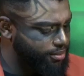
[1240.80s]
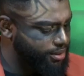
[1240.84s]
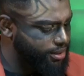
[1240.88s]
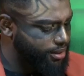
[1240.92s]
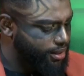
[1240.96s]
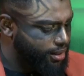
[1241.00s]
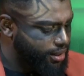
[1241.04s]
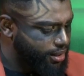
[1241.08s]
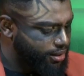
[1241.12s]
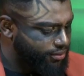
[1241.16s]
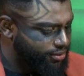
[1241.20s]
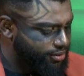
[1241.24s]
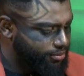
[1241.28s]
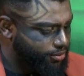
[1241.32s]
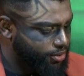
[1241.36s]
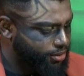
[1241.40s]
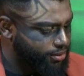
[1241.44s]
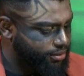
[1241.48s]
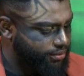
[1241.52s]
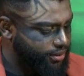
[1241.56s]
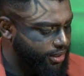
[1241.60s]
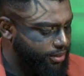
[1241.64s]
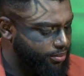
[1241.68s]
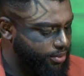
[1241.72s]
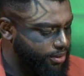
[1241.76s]
me mm. from all
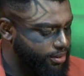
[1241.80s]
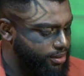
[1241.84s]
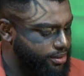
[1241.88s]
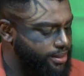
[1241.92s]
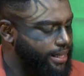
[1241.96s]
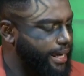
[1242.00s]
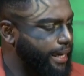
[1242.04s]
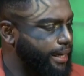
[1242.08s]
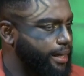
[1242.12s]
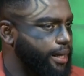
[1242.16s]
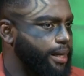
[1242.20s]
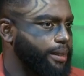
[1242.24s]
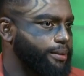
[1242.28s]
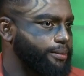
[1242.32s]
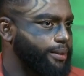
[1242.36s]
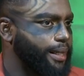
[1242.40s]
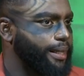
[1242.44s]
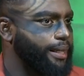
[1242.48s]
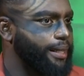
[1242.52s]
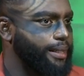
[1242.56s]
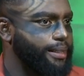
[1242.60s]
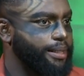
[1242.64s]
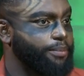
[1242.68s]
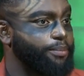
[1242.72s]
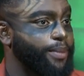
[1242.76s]
of that because I can't I
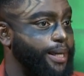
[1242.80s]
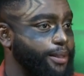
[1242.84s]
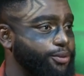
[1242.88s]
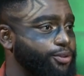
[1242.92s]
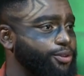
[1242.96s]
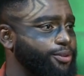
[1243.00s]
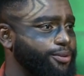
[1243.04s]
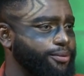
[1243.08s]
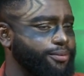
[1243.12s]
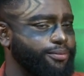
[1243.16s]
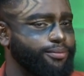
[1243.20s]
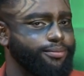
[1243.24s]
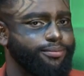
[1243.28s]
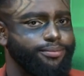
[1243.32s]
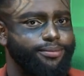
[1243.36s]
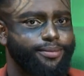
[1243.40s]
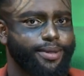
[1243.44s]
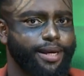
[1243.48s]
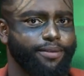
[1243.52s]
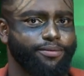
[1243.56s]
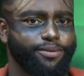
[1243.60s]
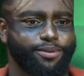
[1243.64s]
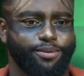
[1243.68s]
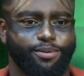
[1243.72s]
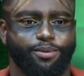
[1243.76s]
can't imagine
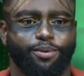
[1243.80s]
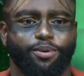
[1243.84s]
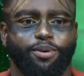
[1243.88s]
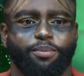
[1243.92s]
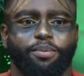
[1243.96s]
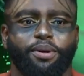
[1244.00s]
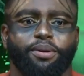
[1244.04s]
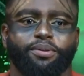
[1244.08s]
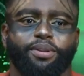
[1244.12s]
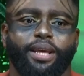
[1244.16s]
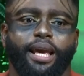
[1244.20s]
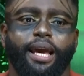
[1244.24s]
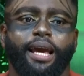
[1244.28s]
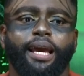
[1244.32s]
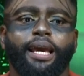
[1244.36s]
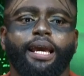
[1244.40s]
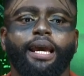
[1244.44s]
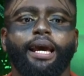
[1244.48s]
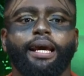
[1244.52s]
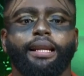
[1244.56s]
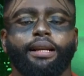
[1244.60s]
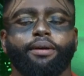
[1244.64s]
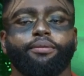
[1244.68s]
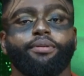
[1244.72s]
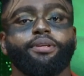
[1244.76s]
having to talk about that.
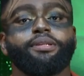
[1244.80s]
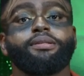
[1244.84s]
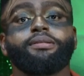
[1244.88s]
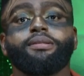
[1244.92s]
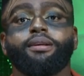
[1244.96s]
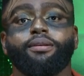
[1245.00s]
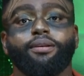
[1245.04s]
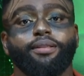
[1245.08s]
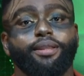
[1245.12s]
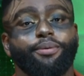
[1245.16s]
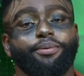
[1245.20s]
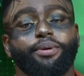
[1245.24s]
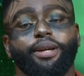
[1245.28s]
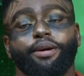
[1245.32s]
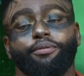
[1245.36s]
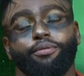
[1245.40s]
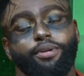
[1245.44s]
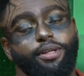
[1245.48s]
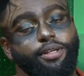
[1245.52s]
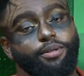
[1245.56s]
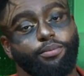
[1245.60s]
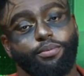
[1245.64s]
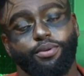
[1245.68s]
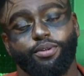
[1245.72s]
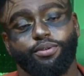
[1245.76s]
now this is another one I
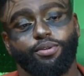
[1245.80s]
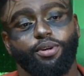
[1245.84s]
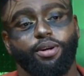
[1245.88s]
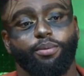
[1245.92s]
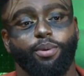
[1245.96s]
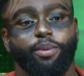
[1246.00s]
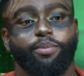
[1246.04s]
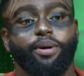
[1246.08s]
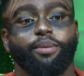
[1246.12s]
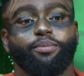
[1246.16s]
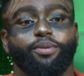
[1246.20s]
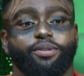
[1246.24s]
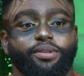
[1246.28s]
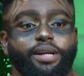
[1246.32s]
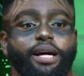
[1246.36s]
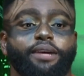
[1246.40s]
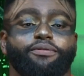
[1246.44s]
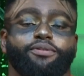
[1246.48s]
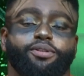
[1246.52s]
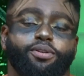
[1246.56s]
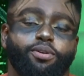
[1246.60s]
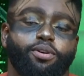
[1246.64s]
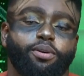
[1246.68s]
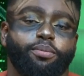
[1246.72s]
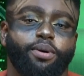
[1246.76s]
really don't want to talk about, but I'm going to have
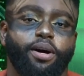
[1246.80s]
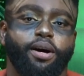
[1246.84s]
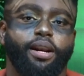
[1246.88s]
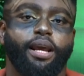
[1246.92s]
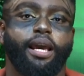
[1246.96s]
to talk about